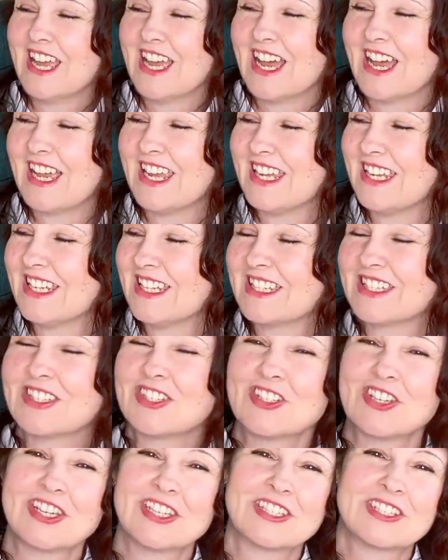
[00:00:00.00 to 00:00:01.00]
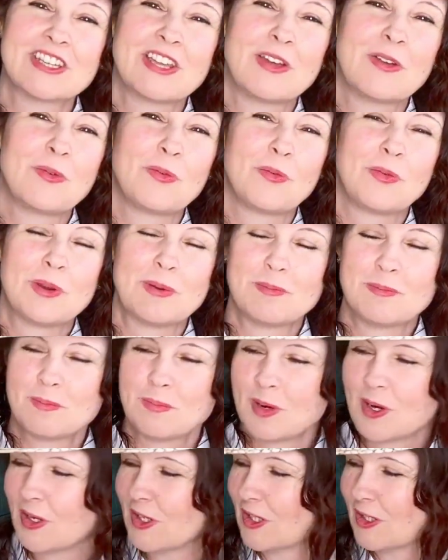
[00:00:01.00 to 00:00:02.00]
It is just
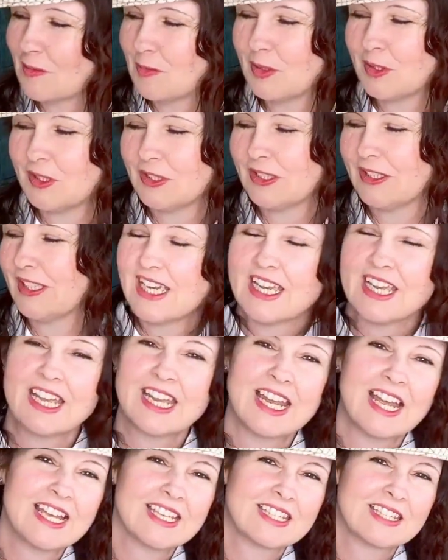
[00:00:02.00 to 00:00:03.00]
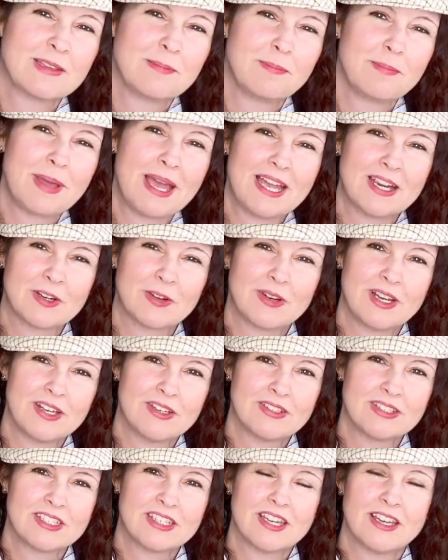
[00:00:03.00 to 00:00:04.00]
remarkable. It has the
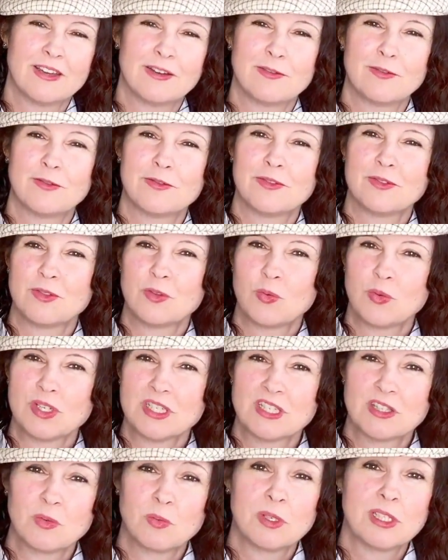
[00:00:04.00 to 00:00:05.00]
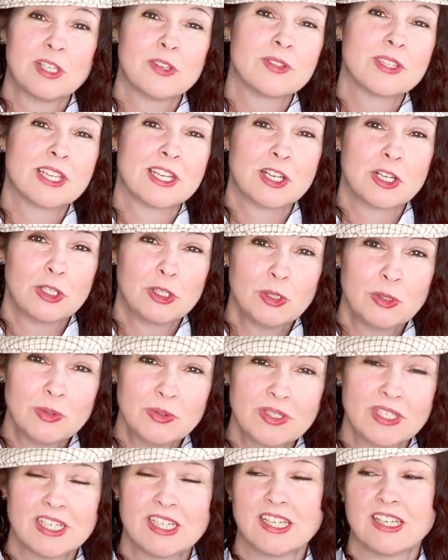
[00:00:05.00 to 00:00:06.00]
background of The Wind in the Willows,
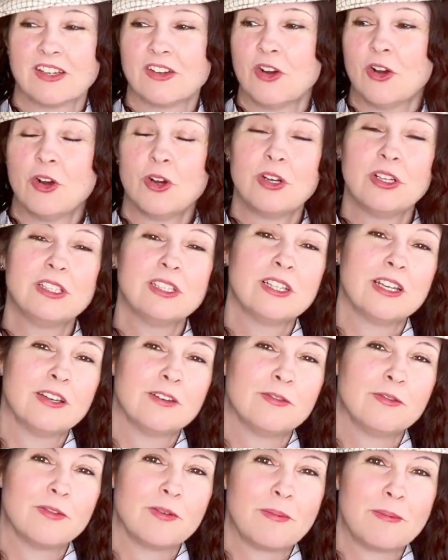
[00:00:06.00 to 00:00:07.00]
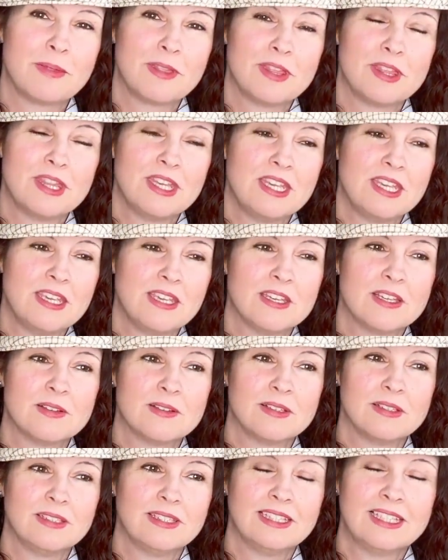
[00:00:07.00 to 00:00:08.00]
including all of the
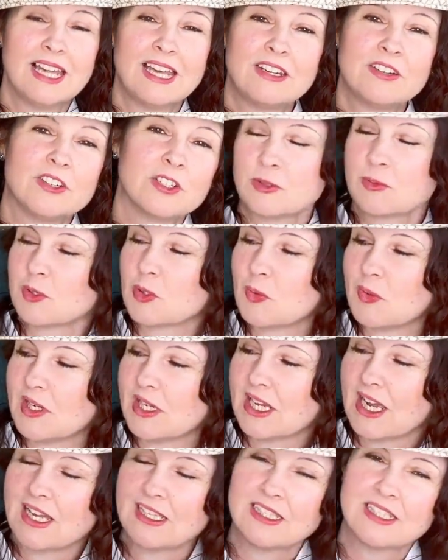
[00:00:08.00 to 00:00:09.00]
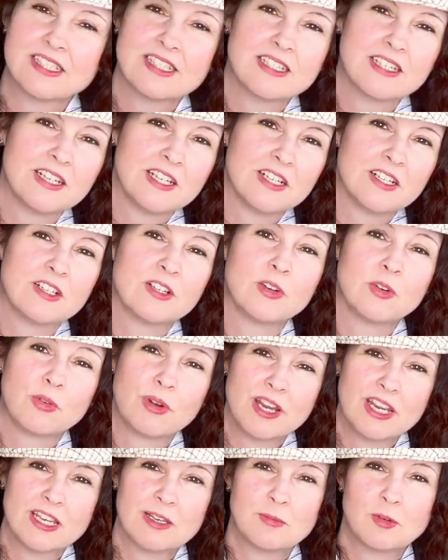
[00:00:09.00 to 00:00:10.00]
letters between Alastair
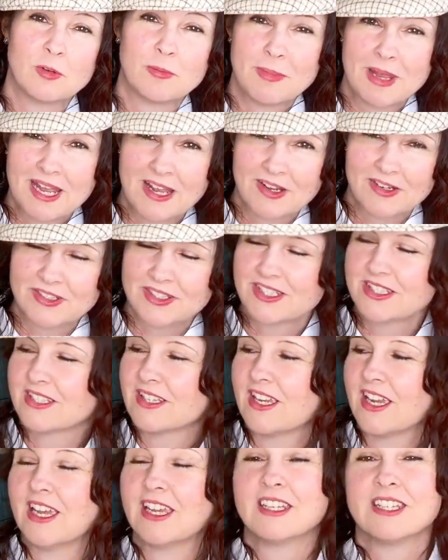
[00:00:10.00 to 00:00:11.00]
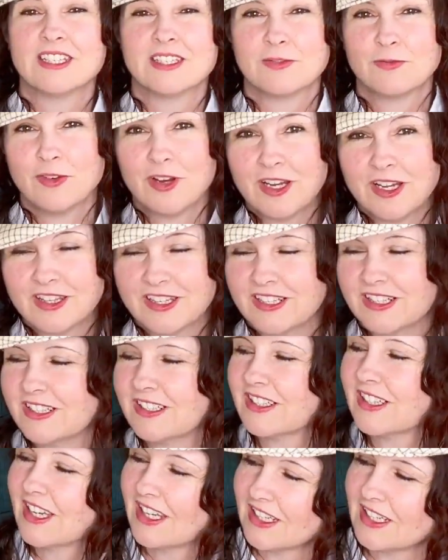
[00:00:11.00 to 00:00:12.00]
Grahame, or Mouse, and his
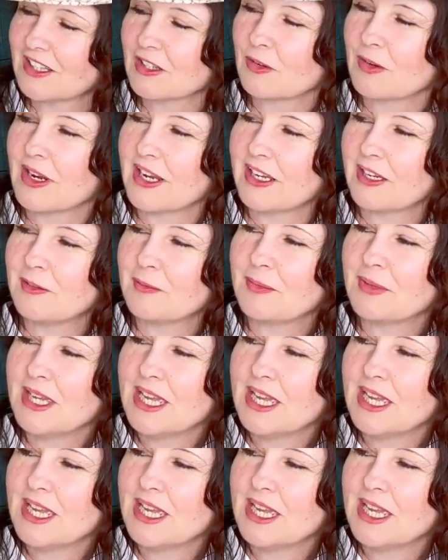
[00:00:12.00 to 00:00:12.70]
father, Kenneth Grahame.